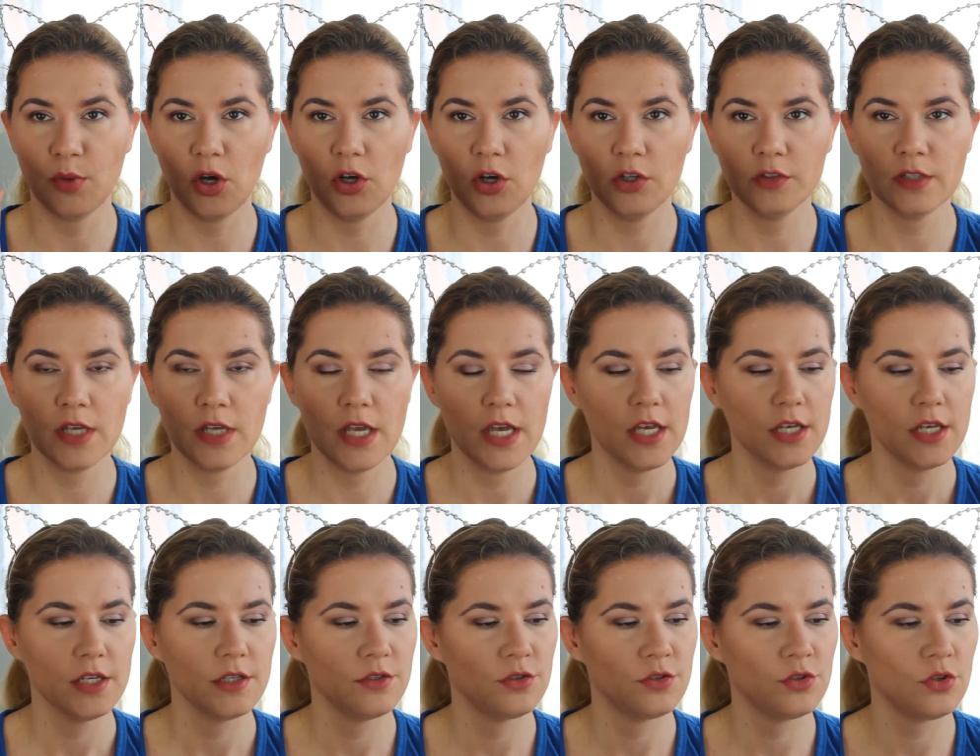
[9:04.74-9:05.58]
pot.
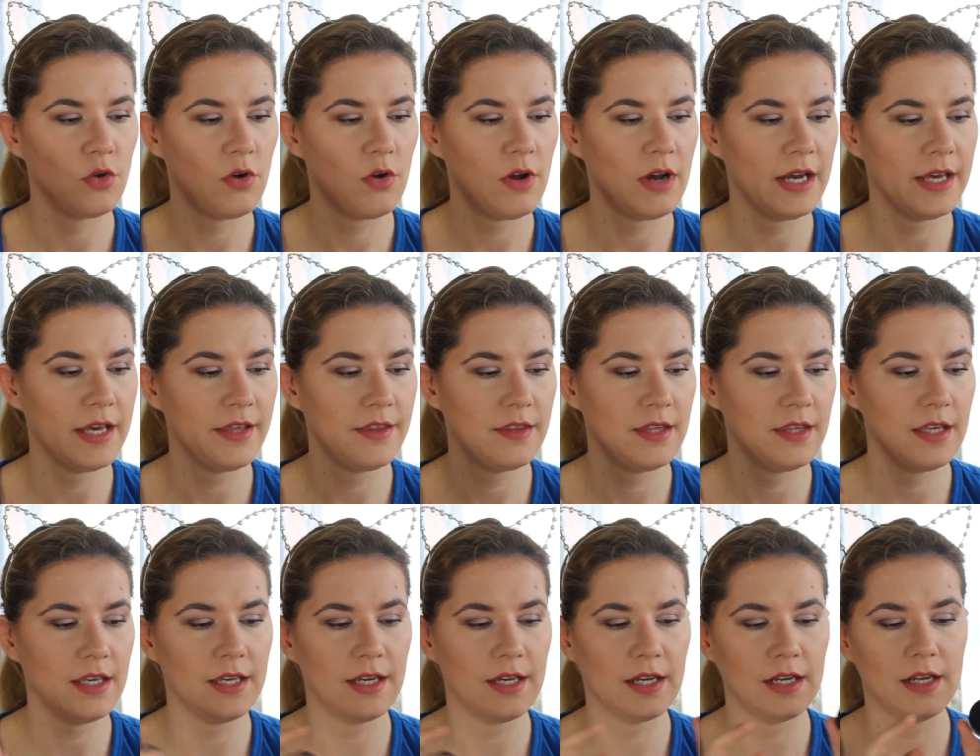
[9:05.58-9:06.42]
So I
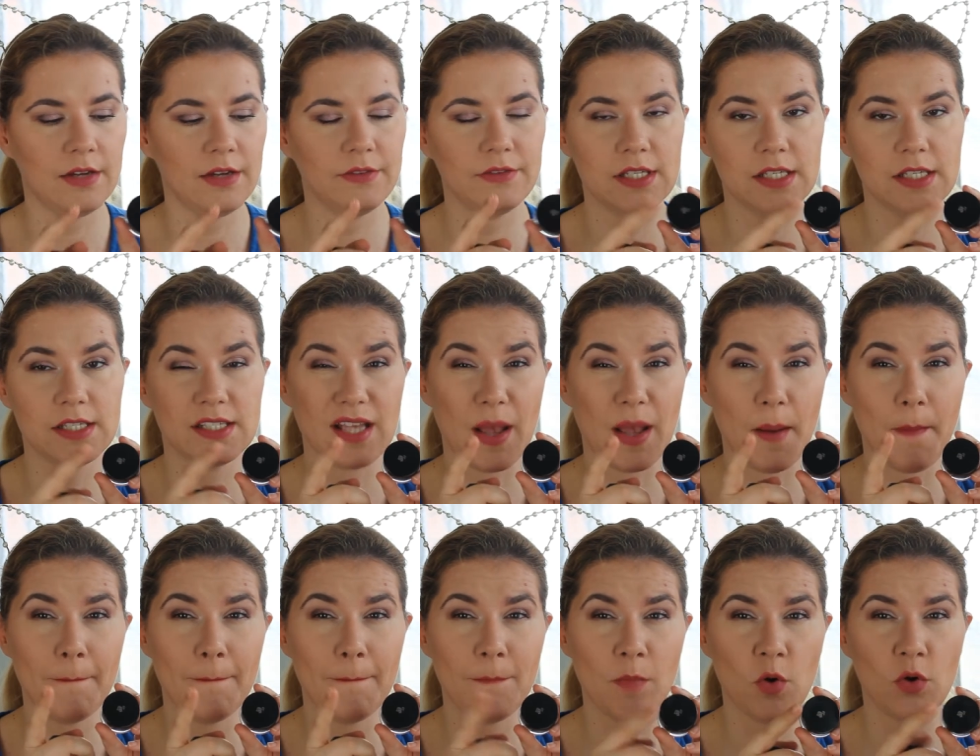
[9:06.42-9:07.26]
think I love this
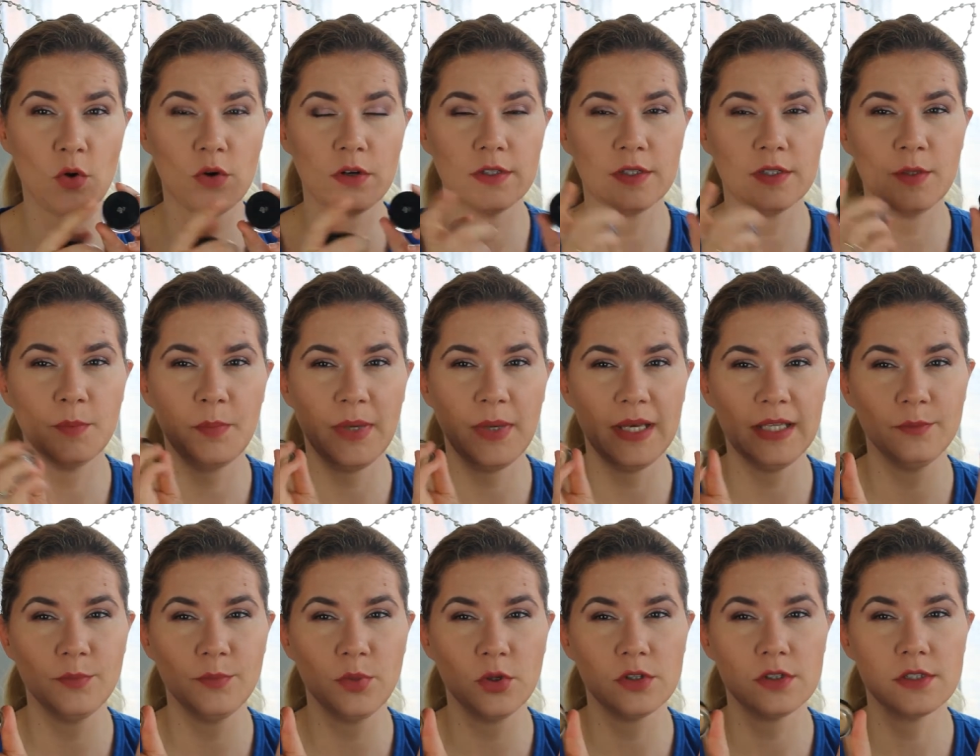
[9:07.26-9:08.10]
more. The
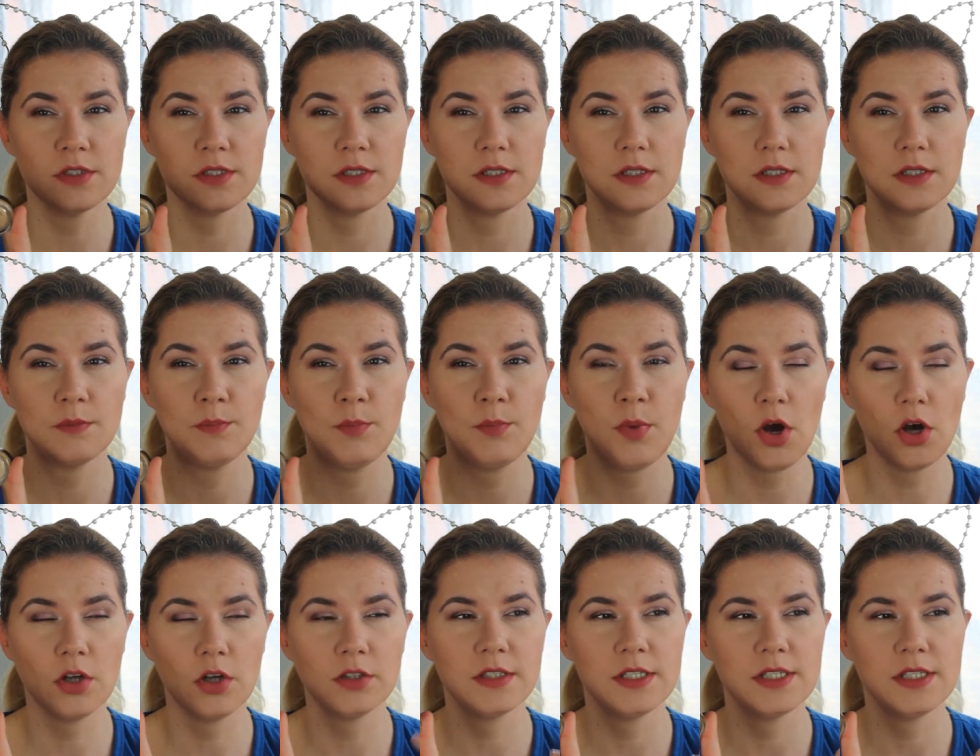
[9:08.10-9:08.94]
paint pot,
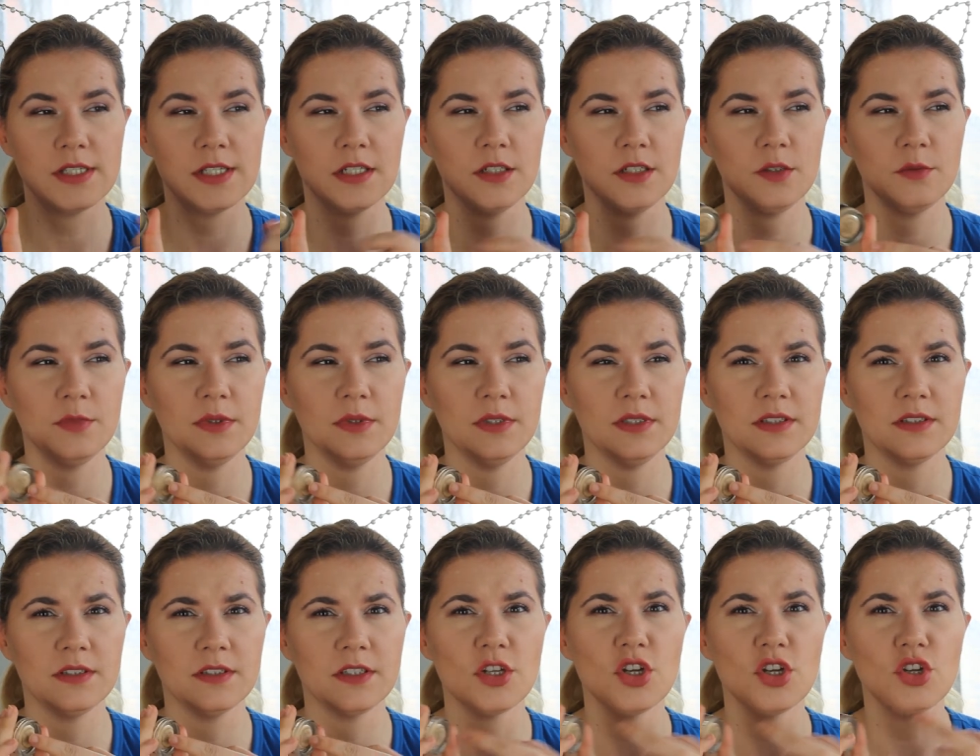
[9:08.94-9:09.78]
pot is a little
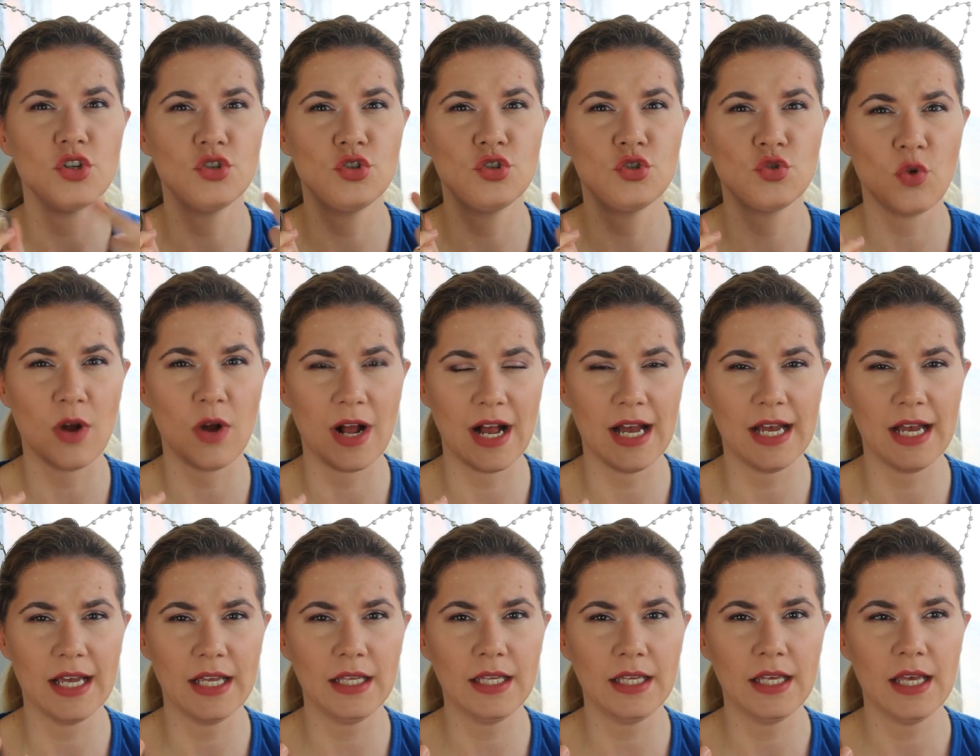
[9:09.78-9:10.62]
bit
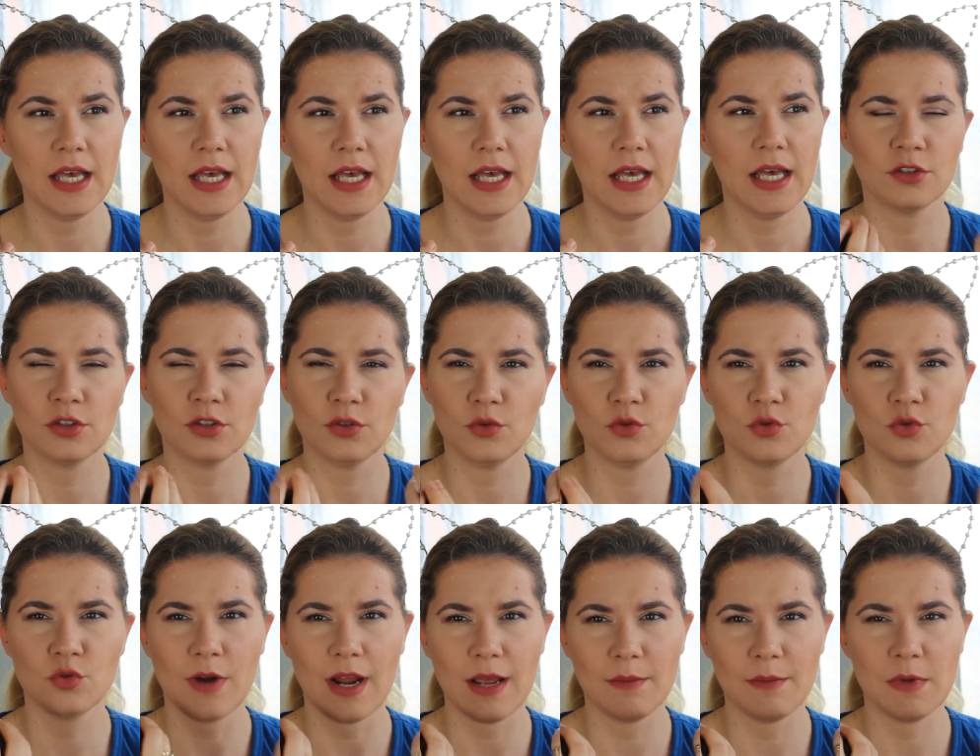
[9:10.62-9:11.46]
dry, too
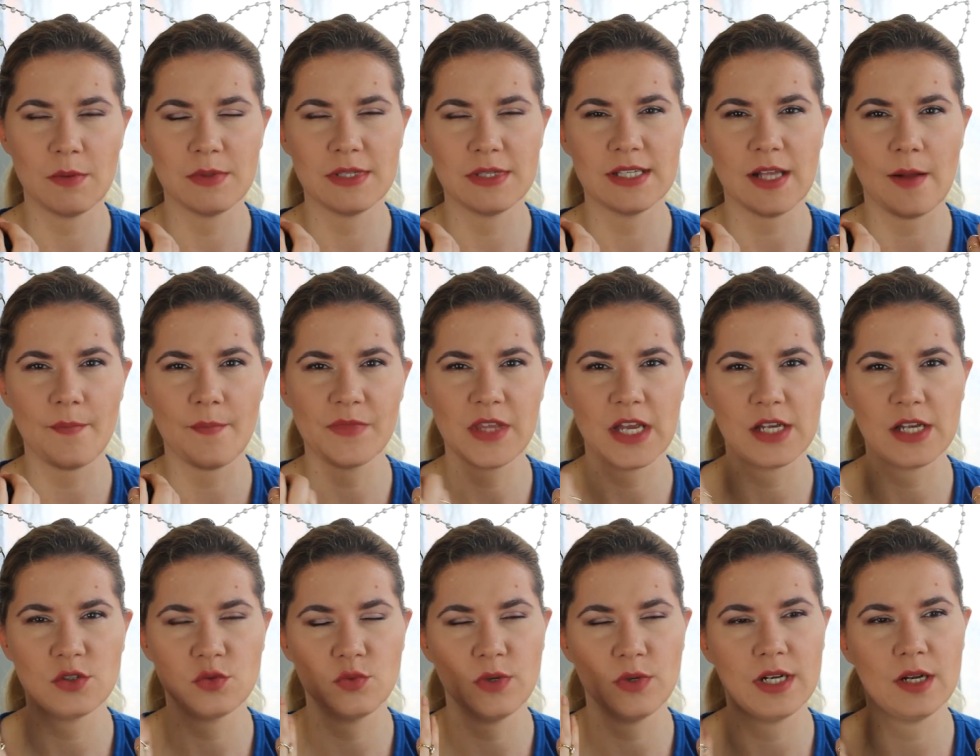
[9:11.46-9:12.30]
dry maybe
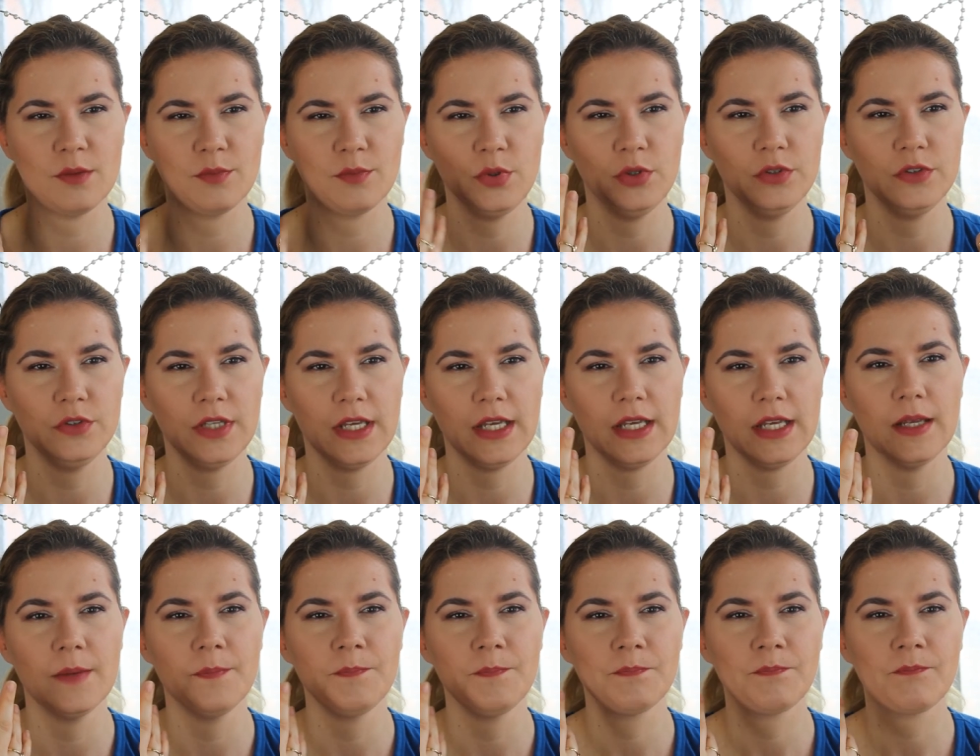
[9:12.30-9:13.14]
sometimes when I'm
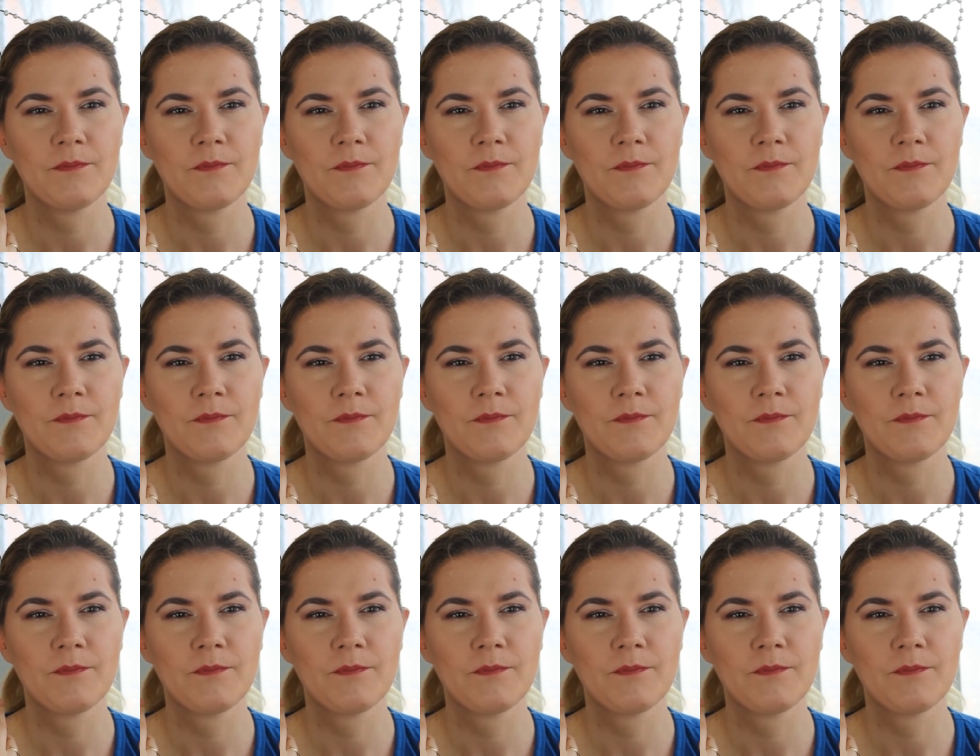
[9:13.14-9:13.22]
putting